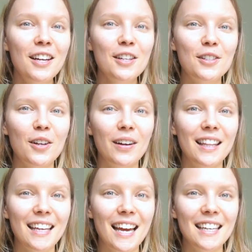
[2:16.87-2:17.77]
So in
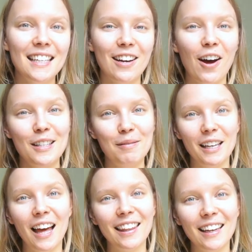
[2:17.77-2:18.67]
the end, it cost me
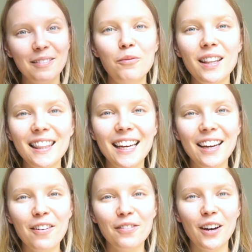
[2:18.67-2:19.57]
nothing. One thing I
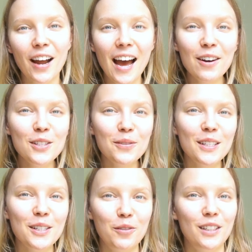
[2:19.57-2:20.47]
got for our house
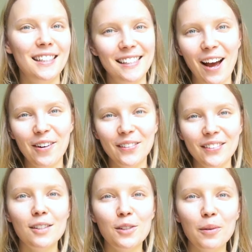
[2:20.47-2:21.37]
was a wooden dowel.
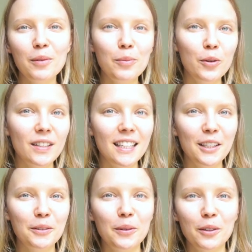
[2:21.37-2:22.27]
So when we moved in
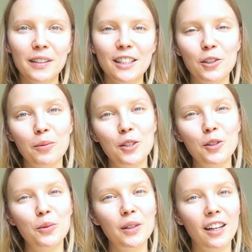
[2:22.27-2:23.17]
here, we weren't really sure what to
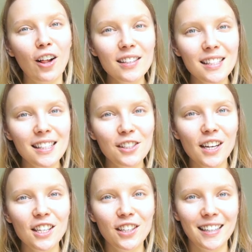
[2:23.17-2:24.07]
do with the closet
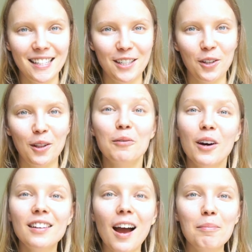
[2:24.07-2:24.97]
situation because there's only
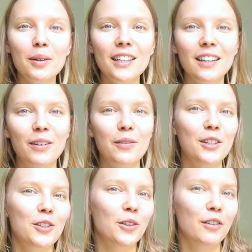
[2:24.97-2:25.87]
one cupboard and we
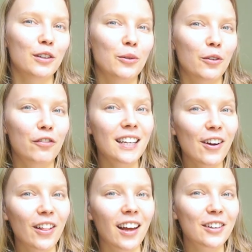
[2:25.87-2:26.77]
weren't sure if we will fit
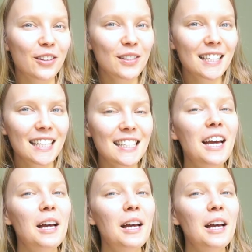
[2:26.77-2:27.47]
all our clothes in it.